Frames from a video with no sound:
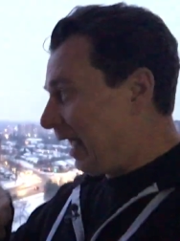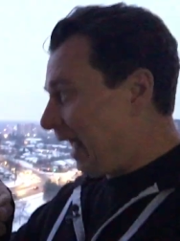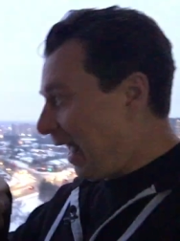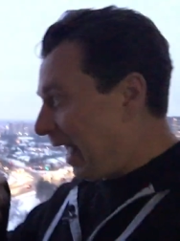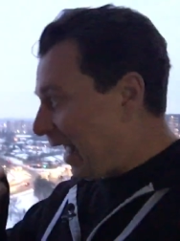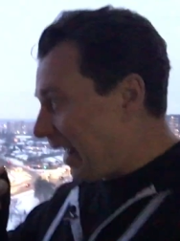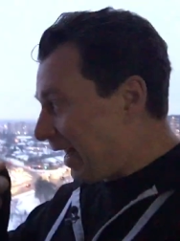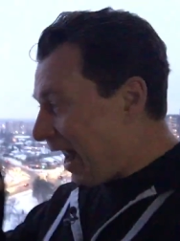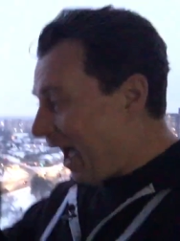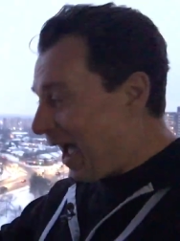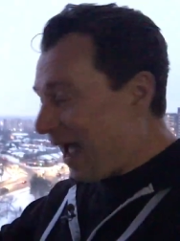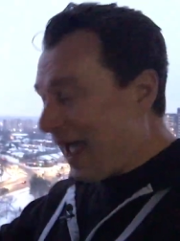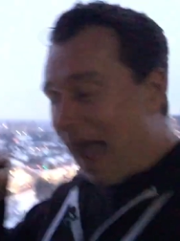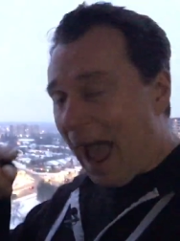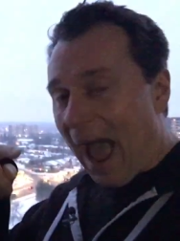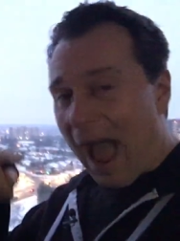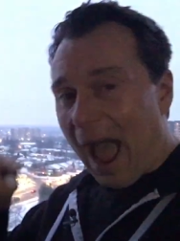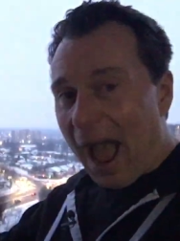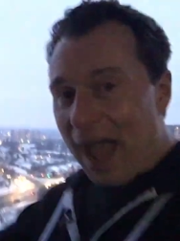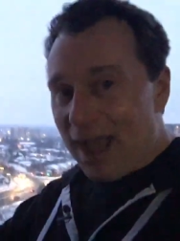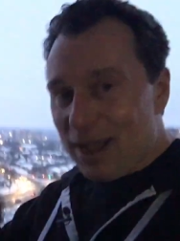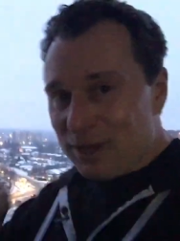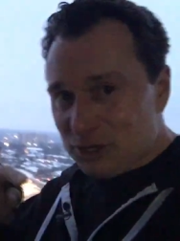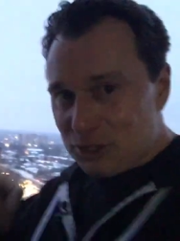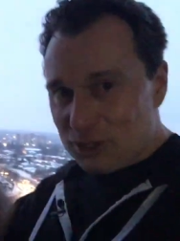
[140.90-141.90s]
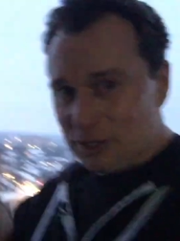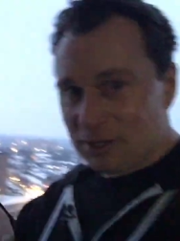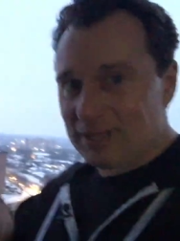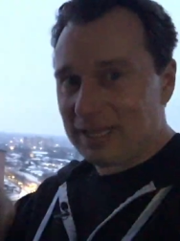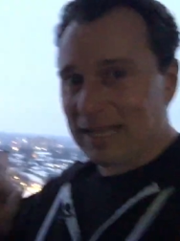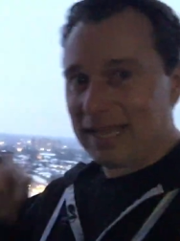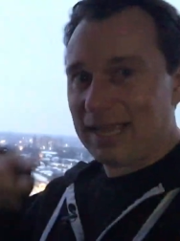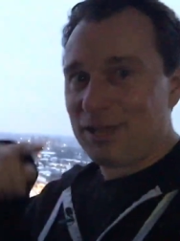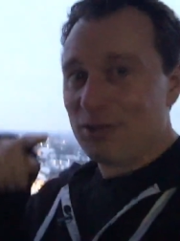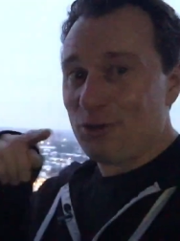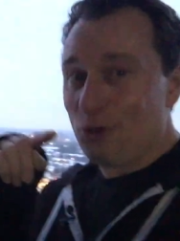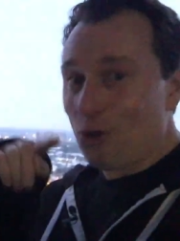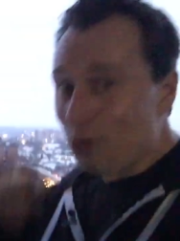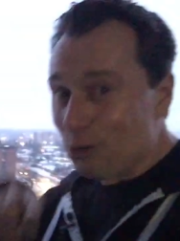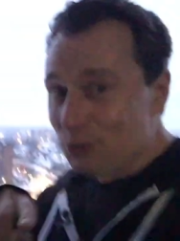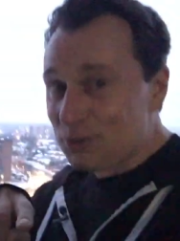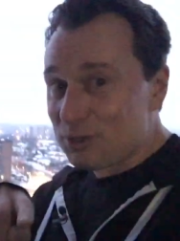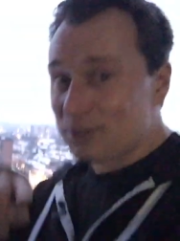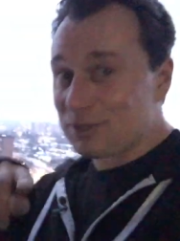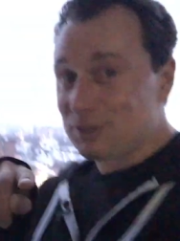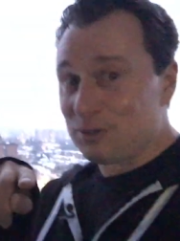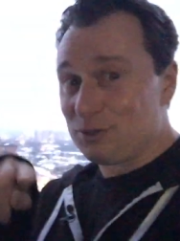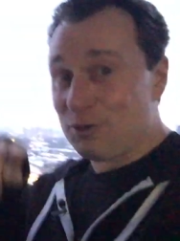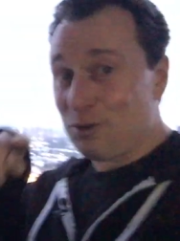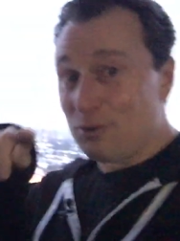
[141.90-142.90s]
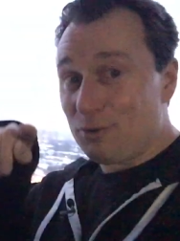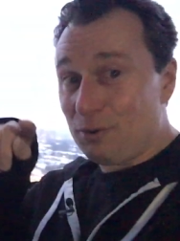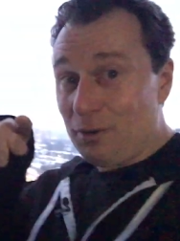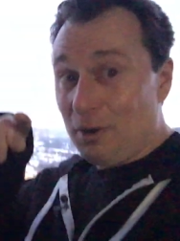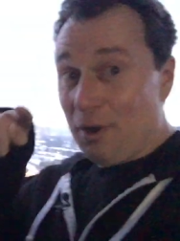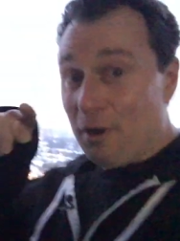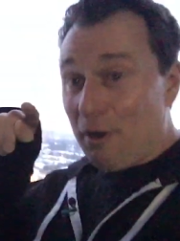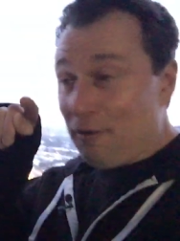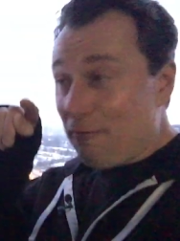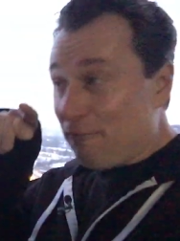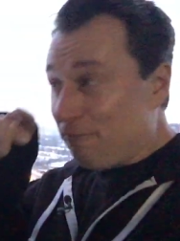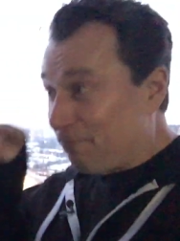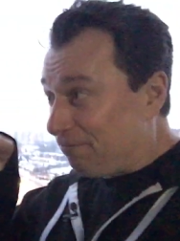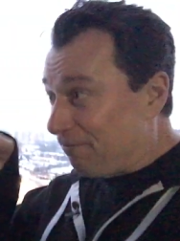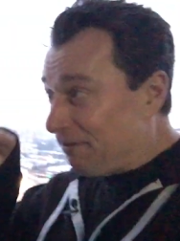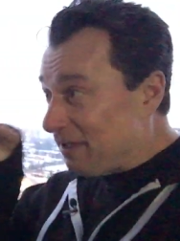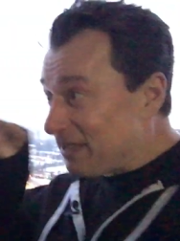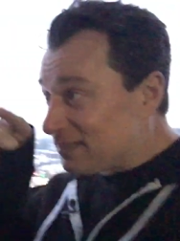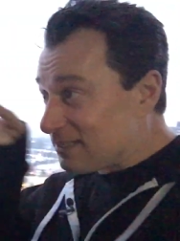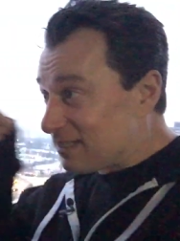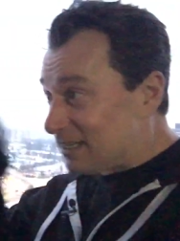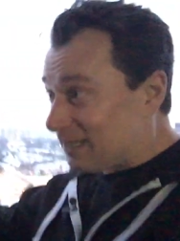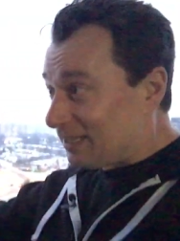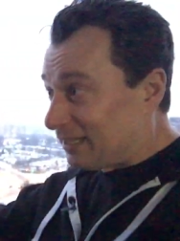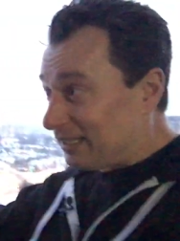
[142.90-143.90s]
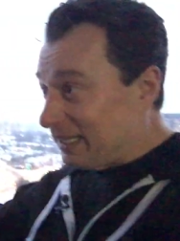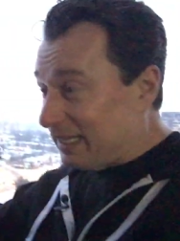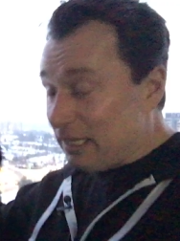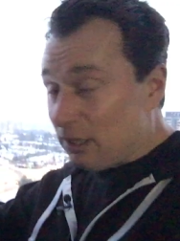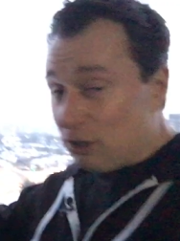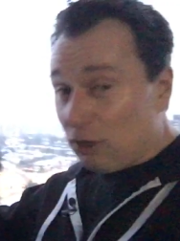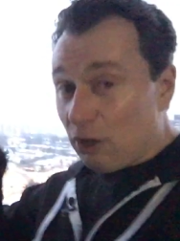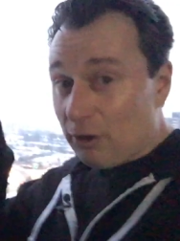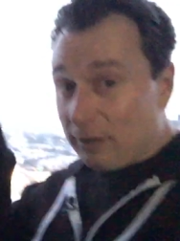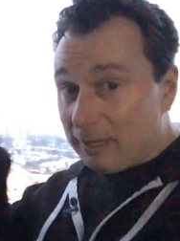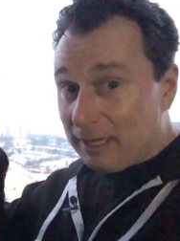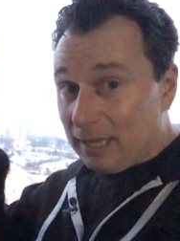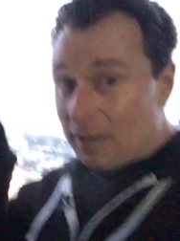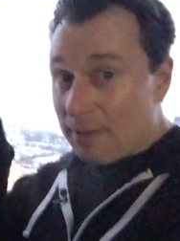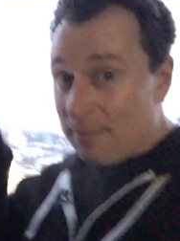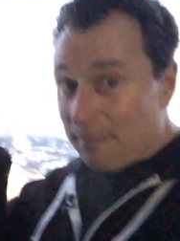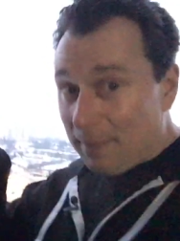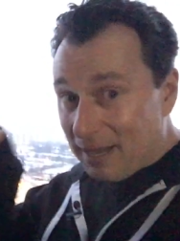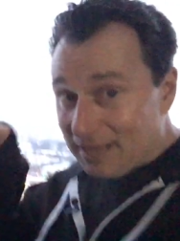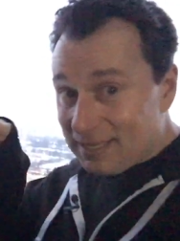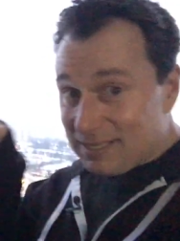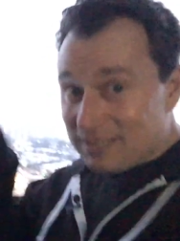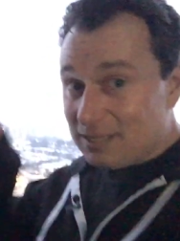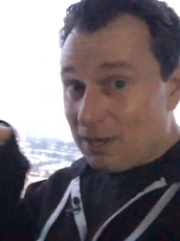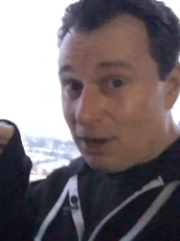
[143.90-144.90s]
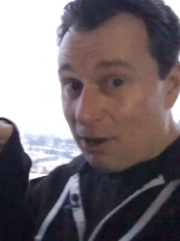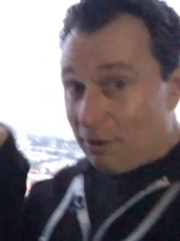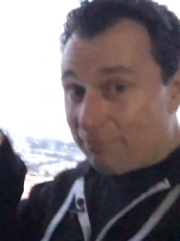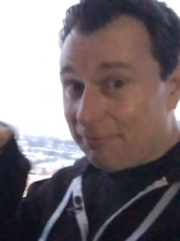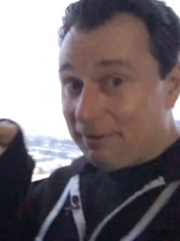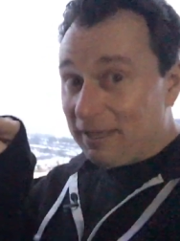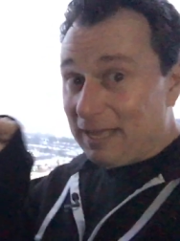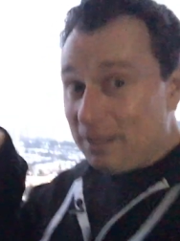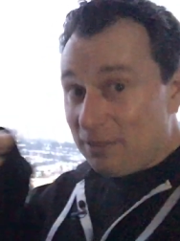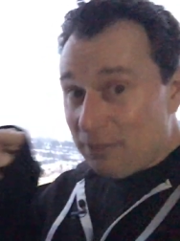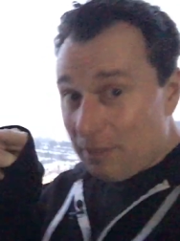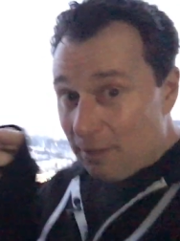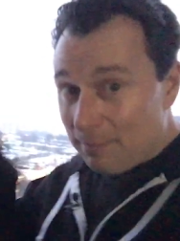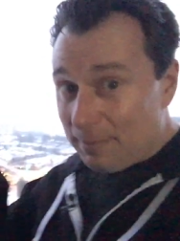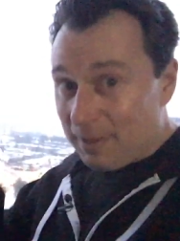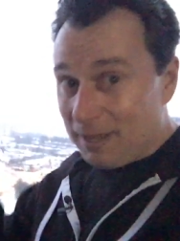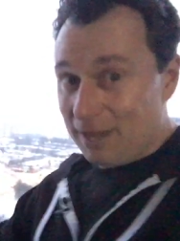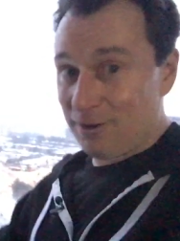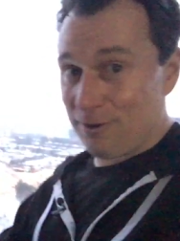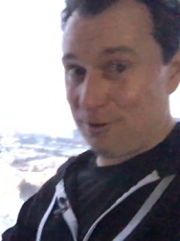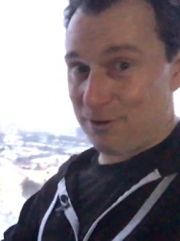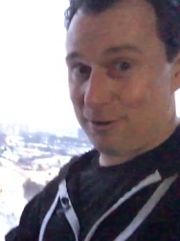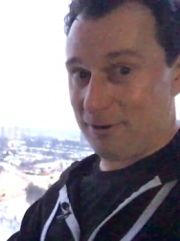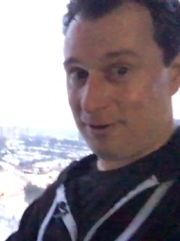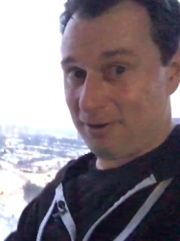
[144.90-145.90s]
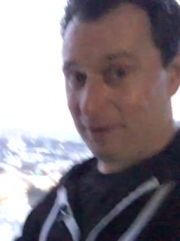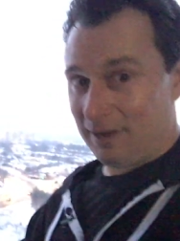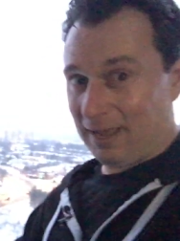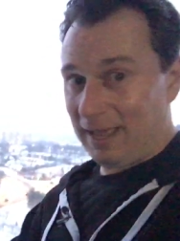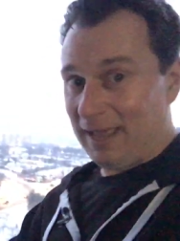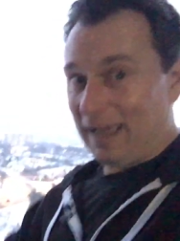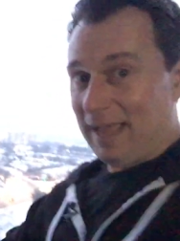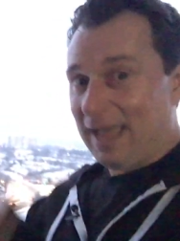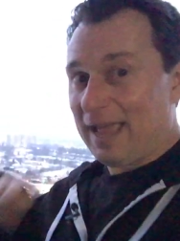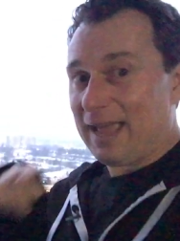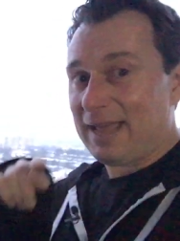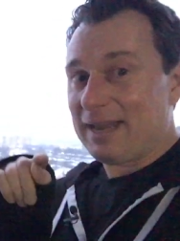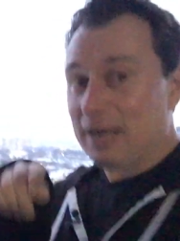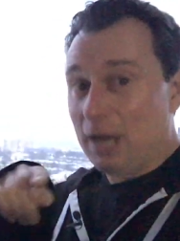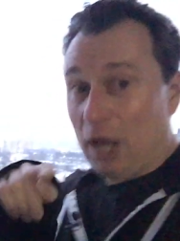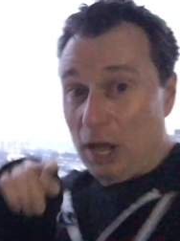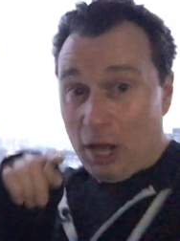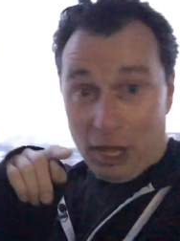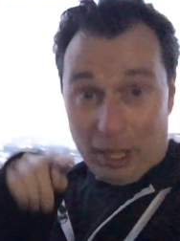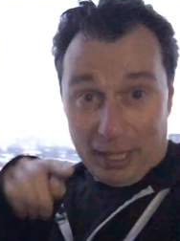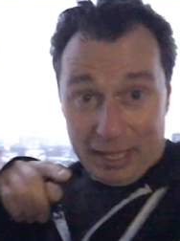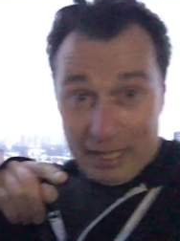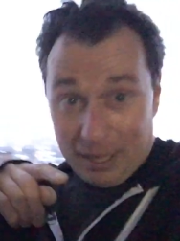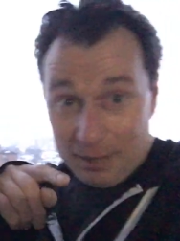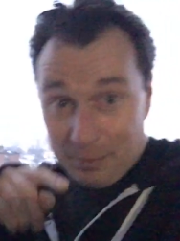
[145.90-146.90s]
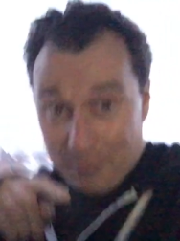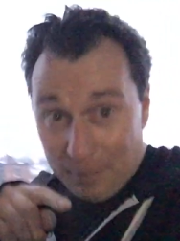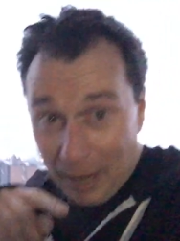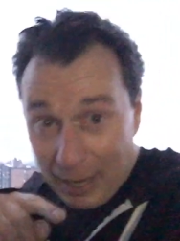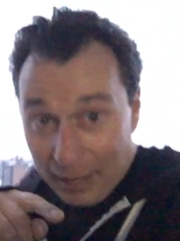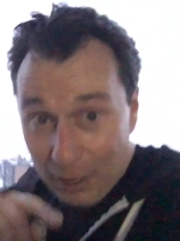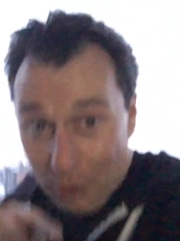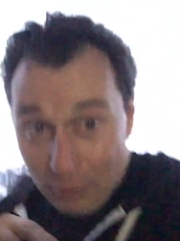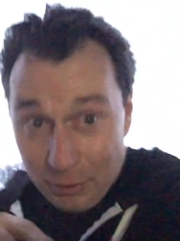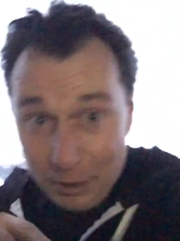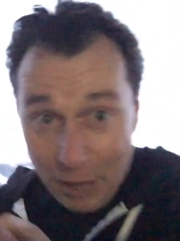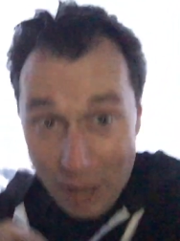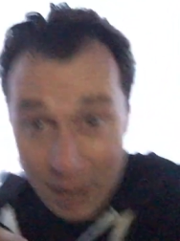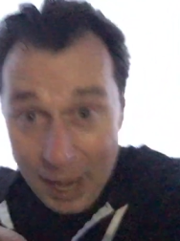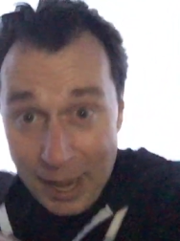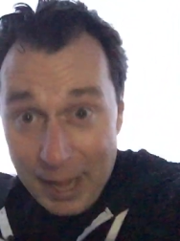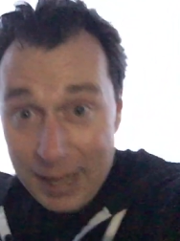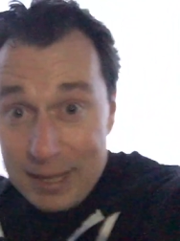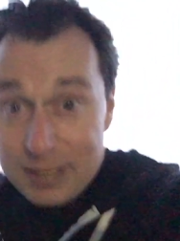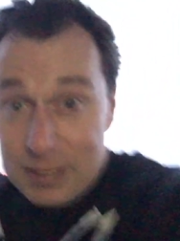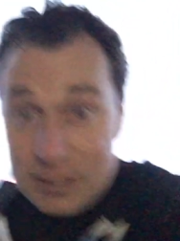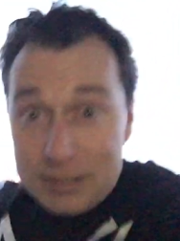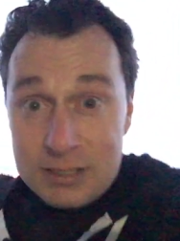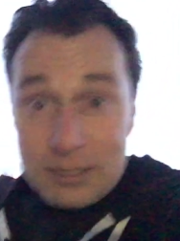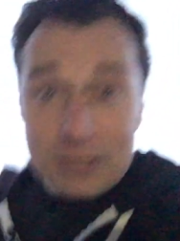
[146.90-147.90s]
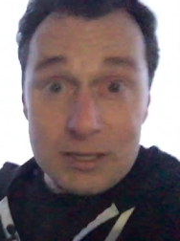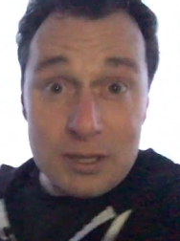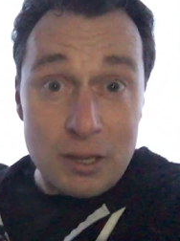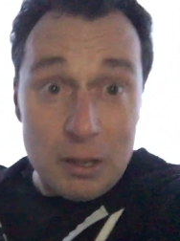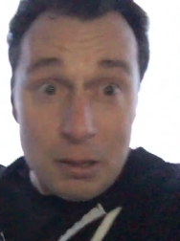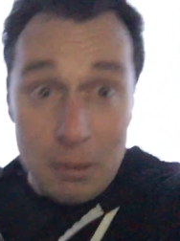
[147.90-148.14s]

and I actually used to physically look at myself in the mirror and in my own eyes